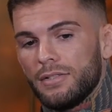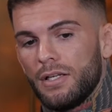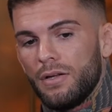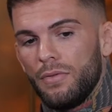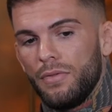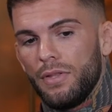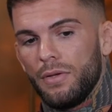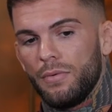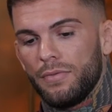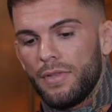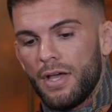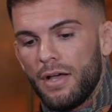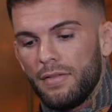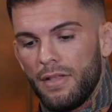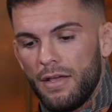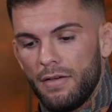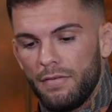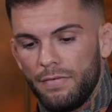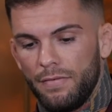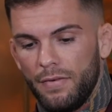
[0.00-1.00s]
I don't think without
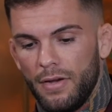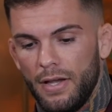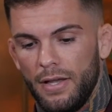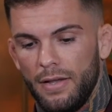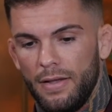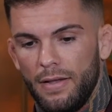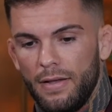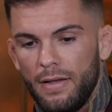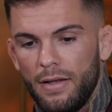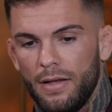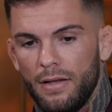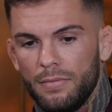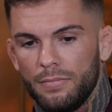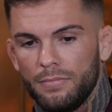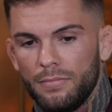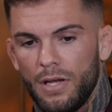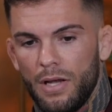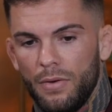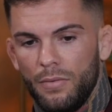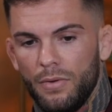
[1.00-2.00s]
that fight,
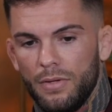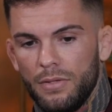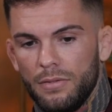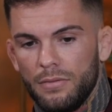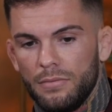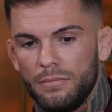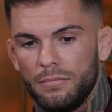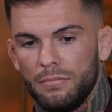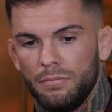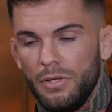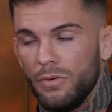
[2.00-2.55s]
I wouldn't